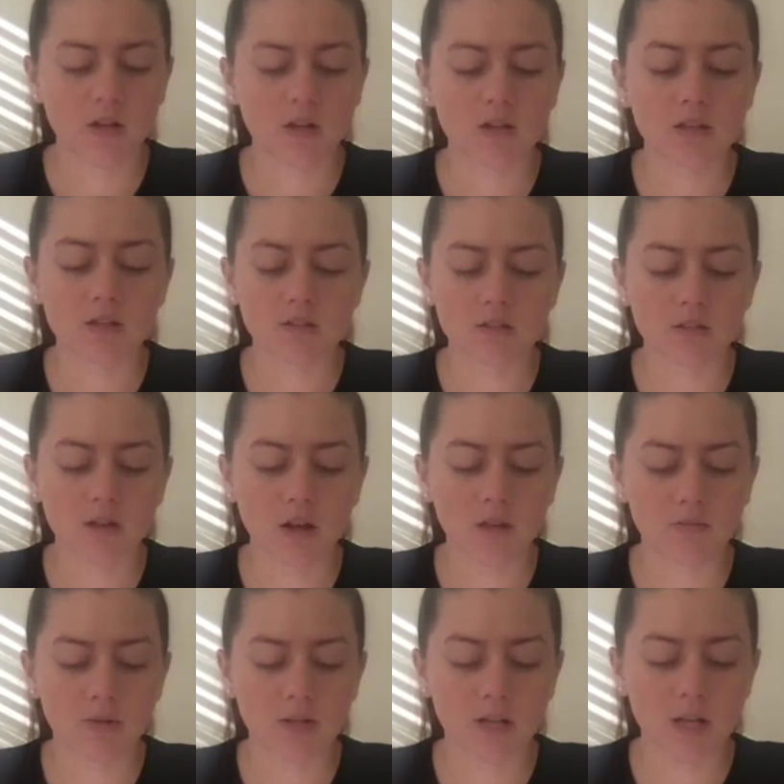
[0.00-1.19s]
Here, I've
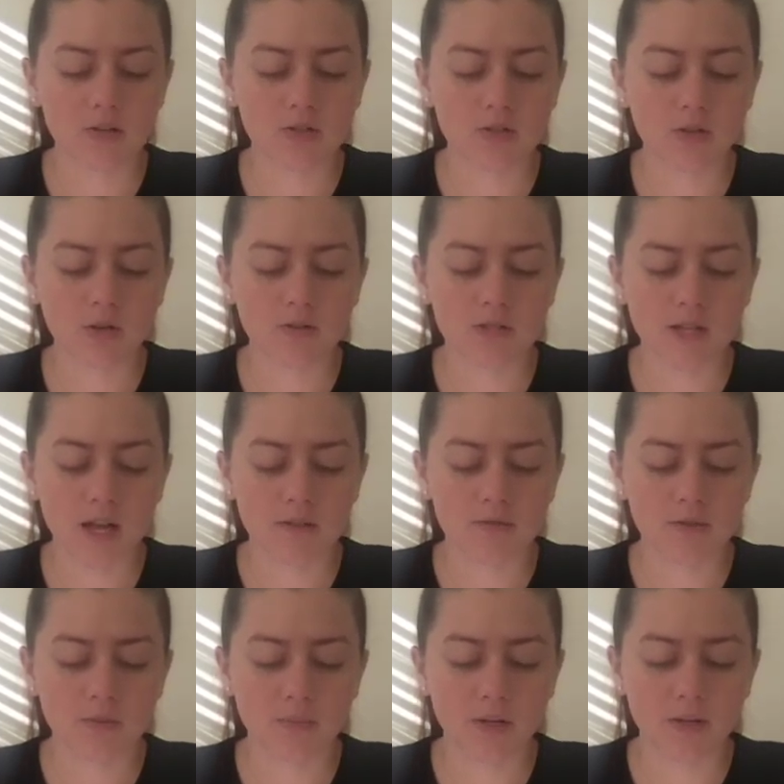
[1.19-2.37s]
been allowed to go outside for
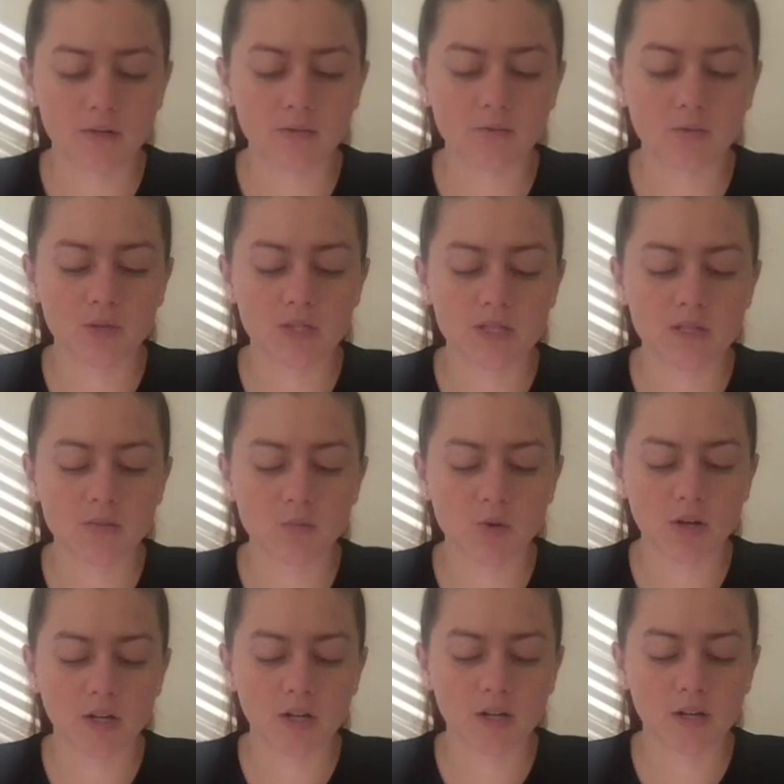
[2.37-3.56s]
a bit, once in the
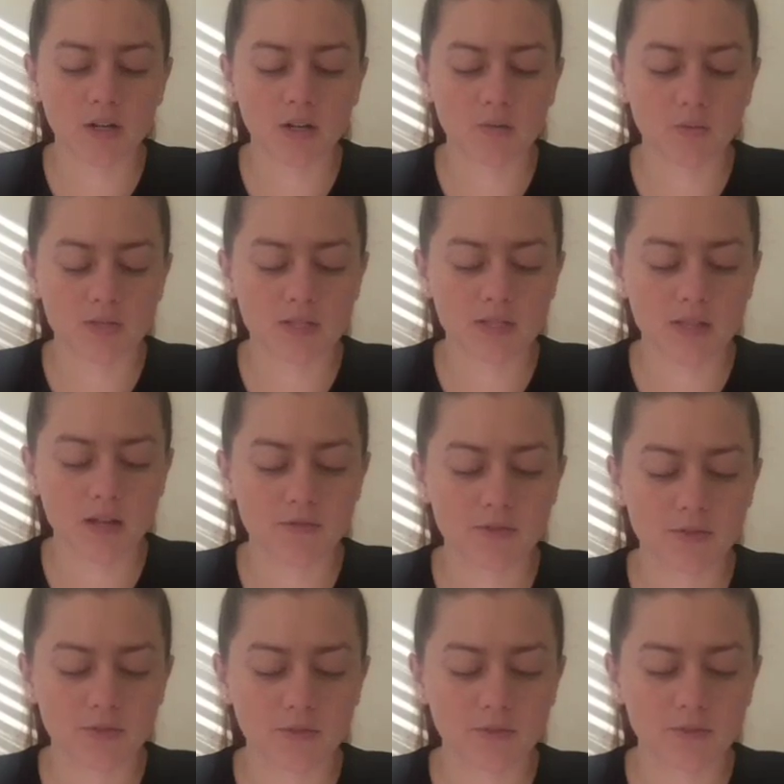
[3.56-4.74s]
morning and once in the
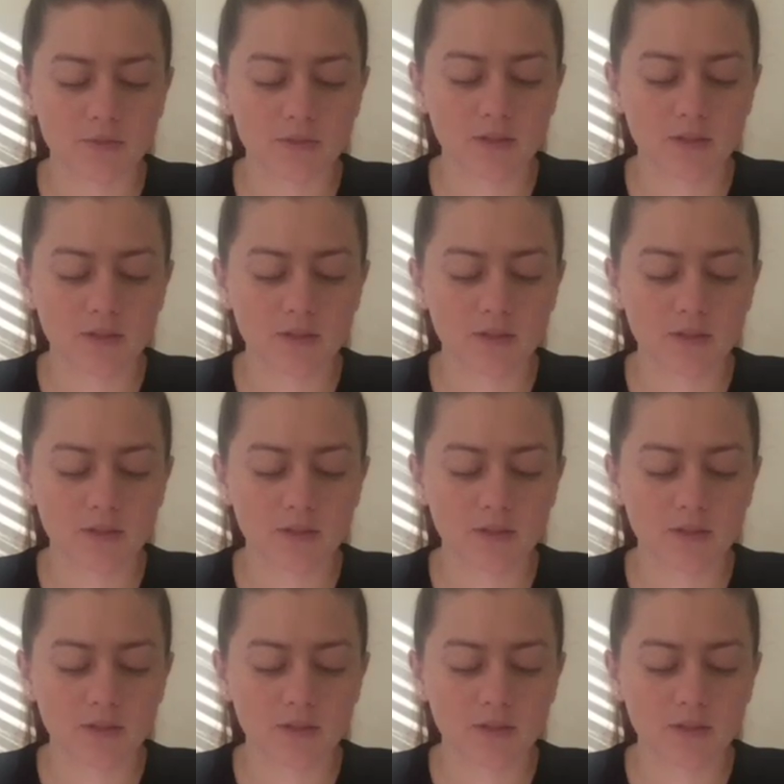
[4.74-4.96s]
afternoon.